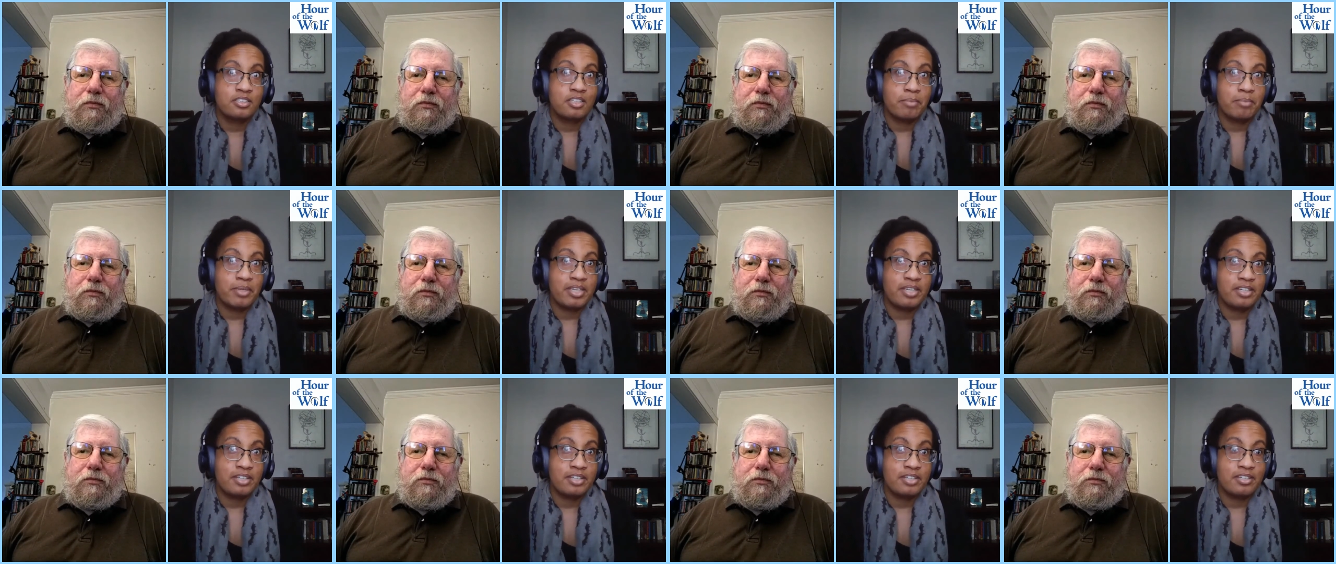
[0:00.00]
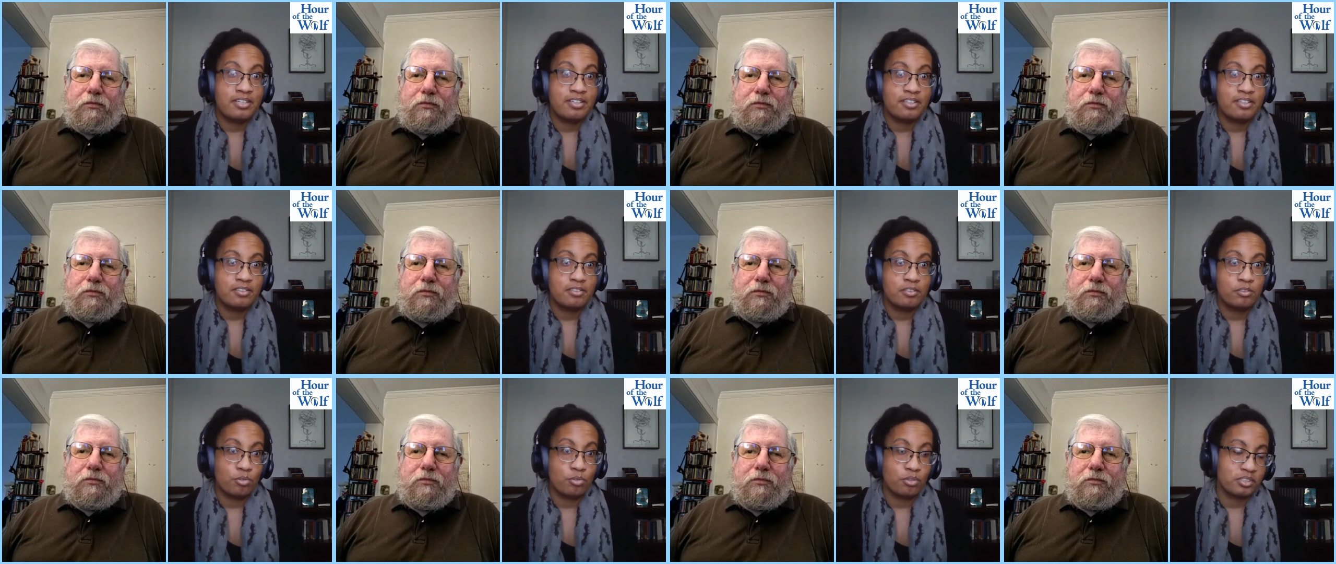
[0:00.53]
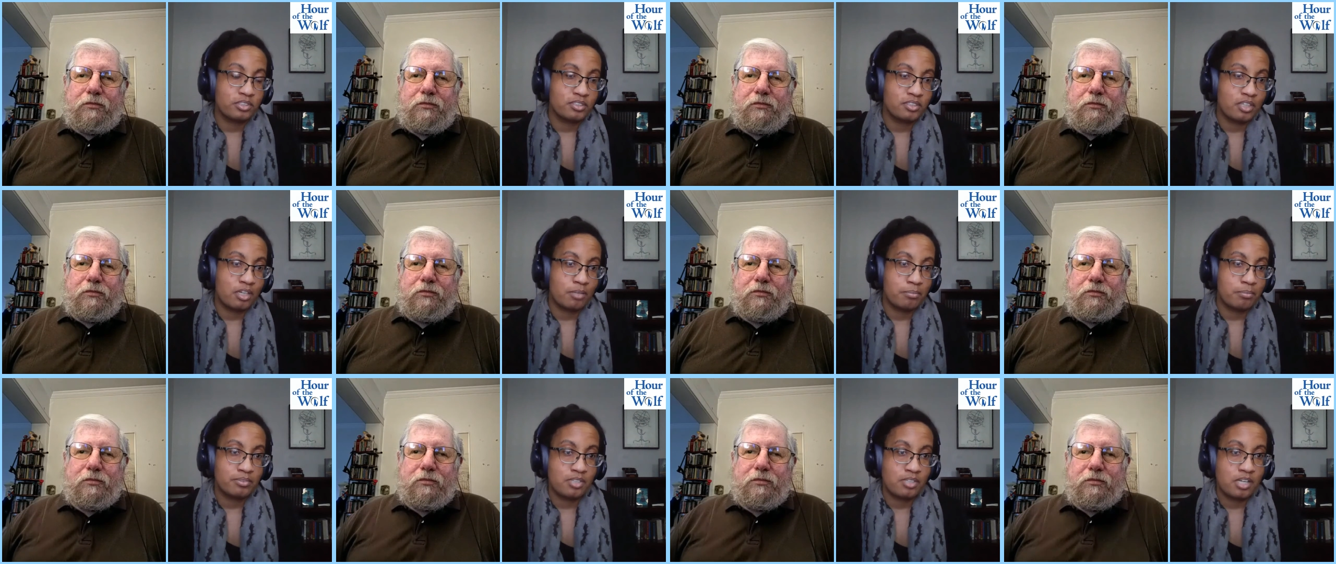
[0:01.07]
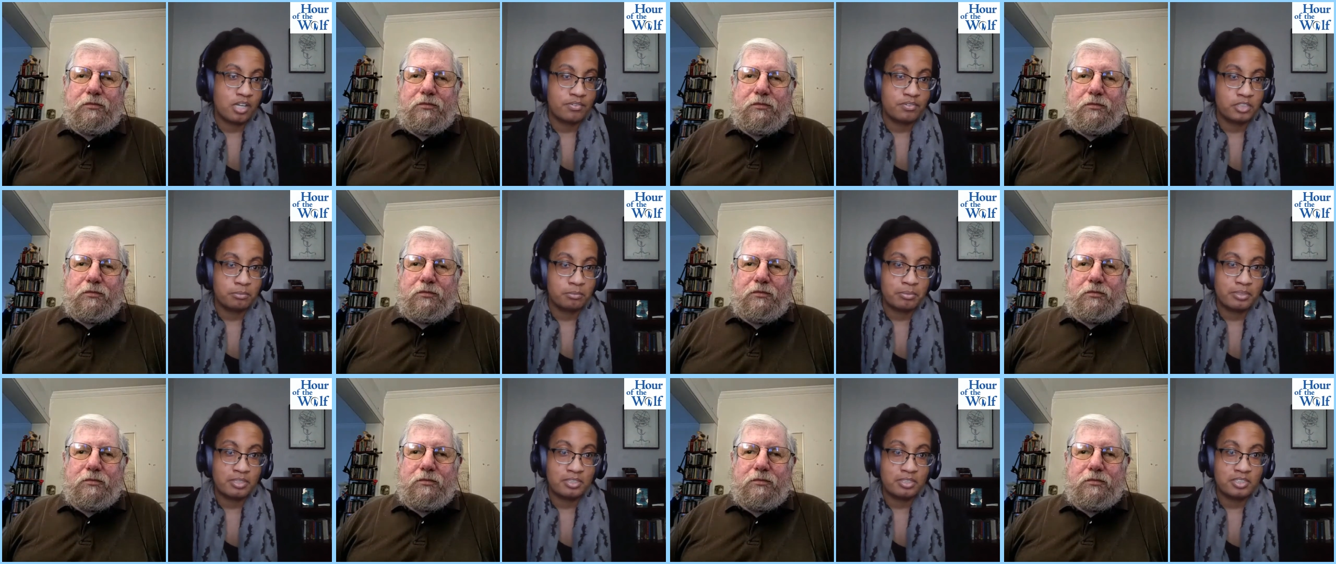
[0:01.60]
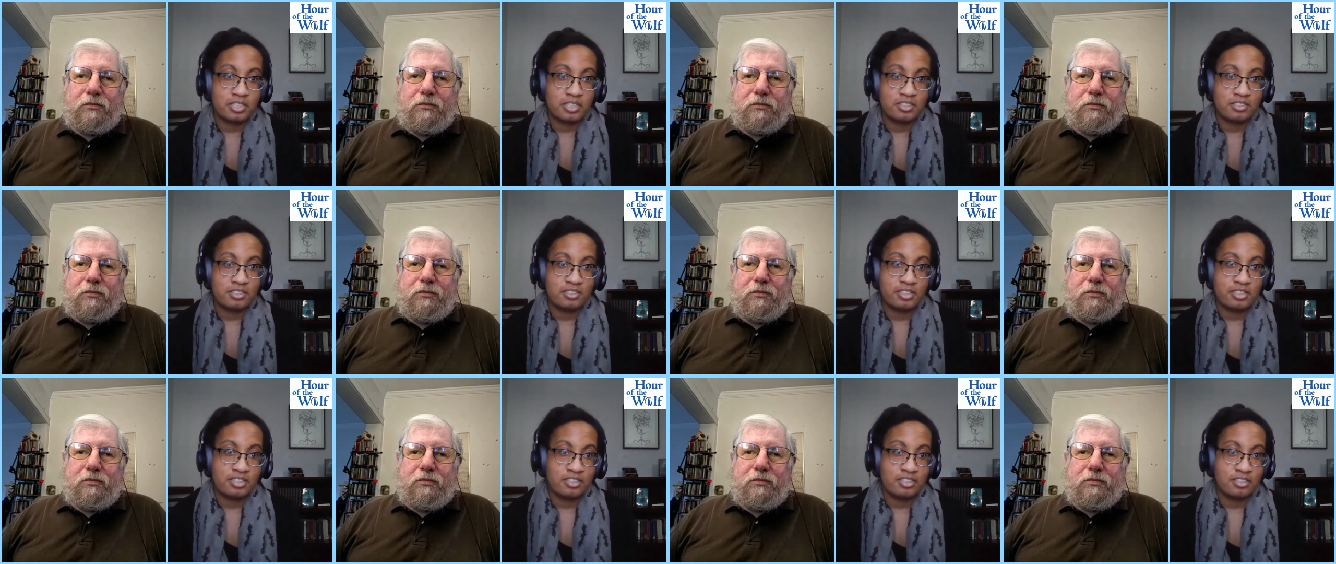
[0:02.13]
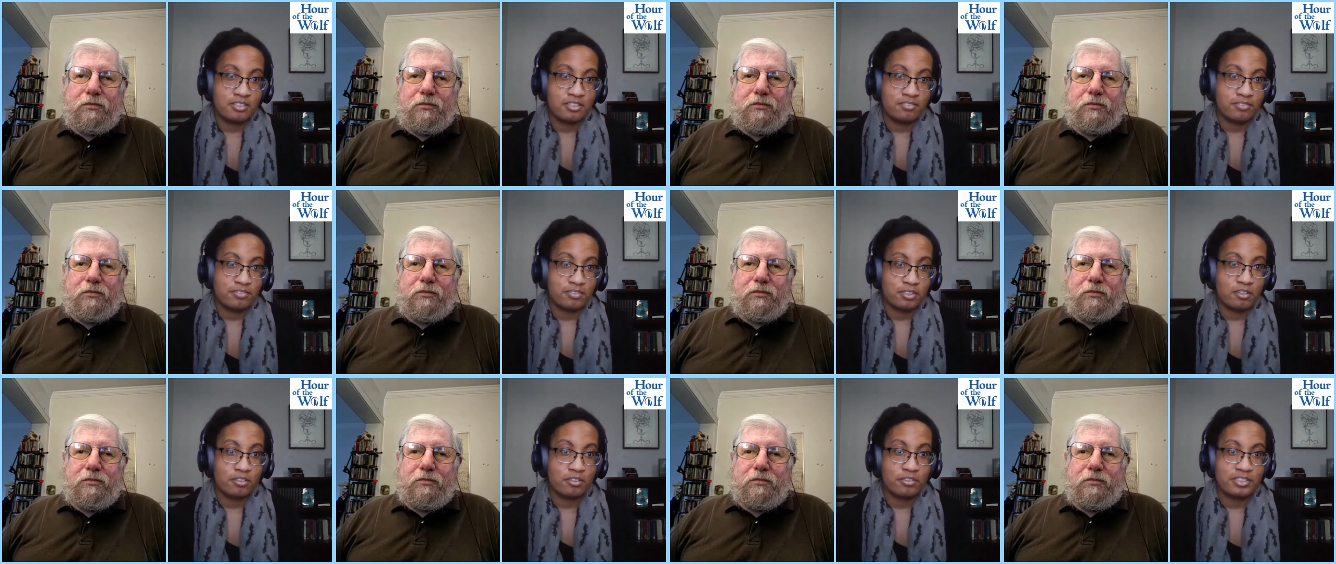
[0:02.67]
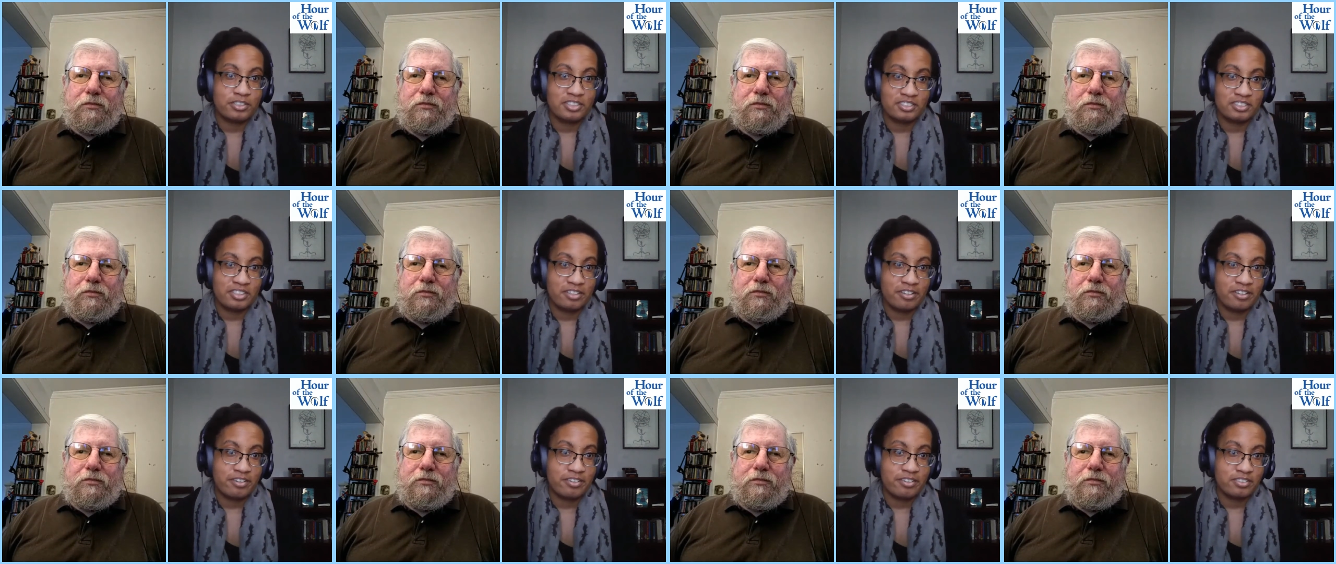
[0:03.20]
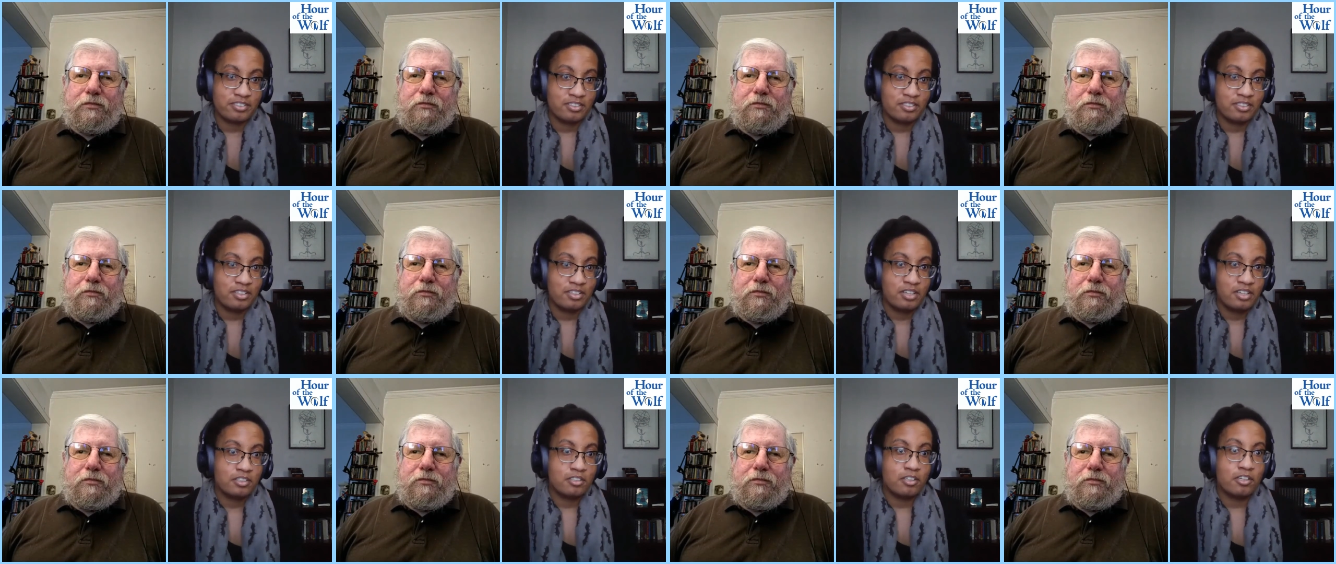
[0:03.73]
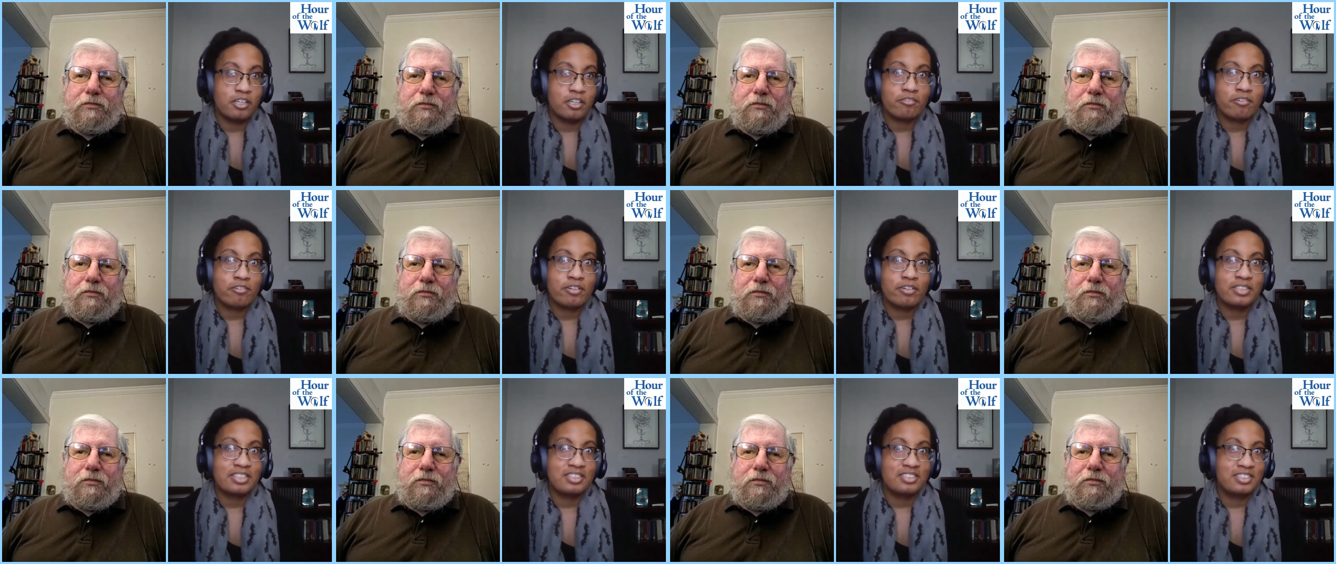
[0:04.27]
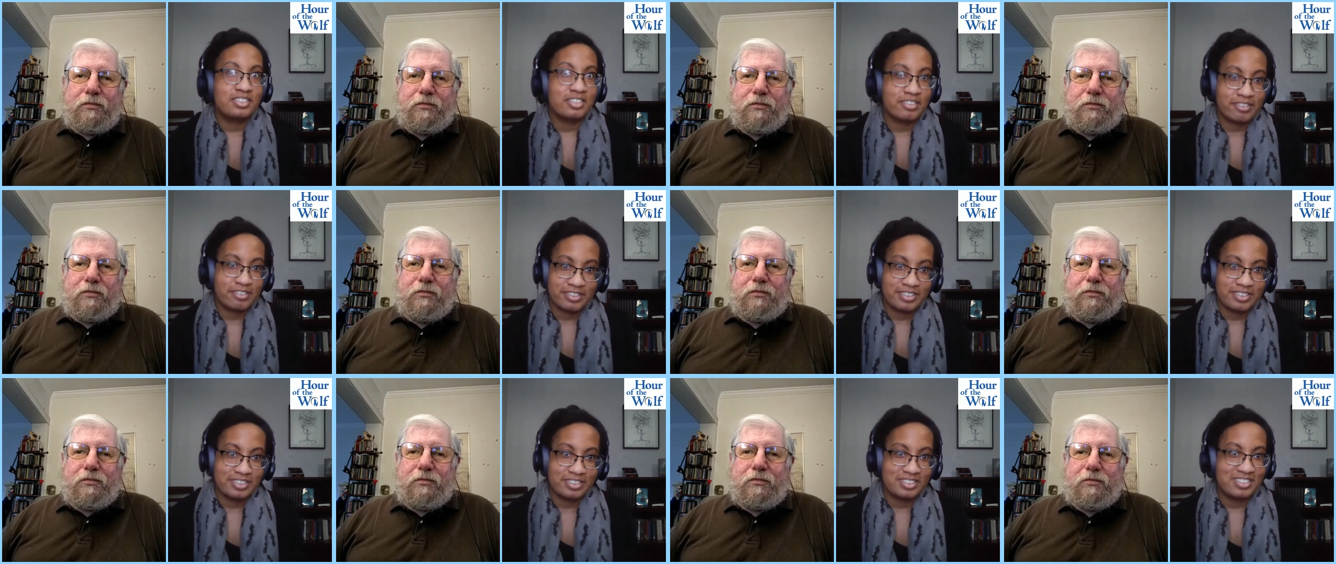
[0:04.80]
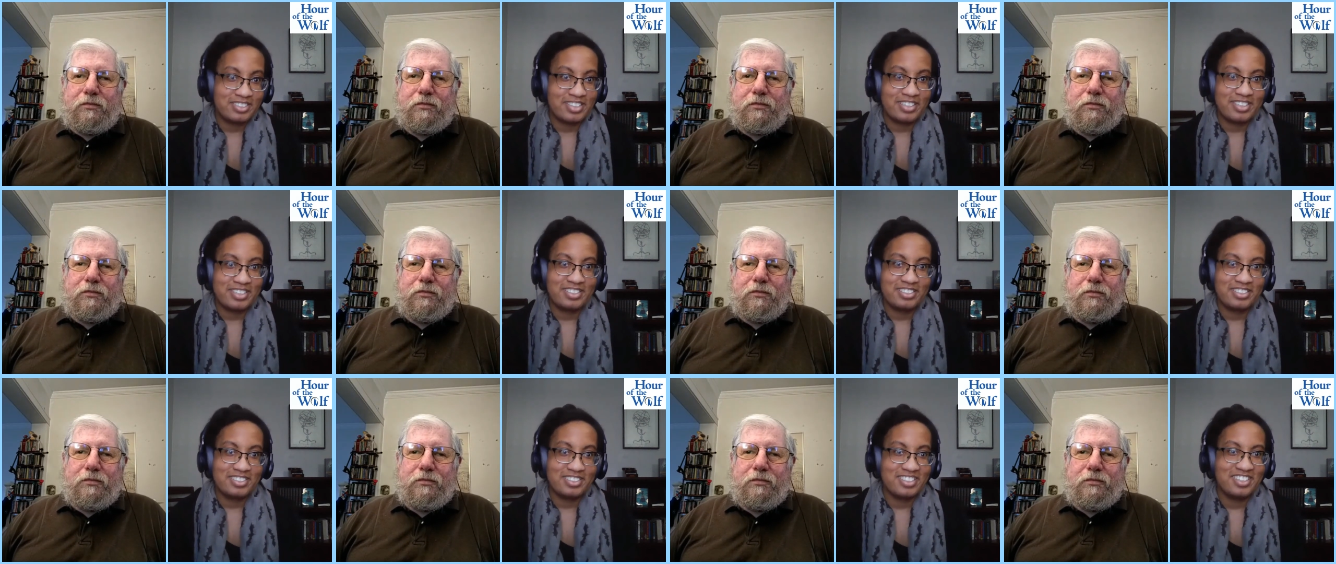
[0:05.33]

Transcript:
Speaker 1: the big doorstopper novels, but it's such a thing for all these years and long running series that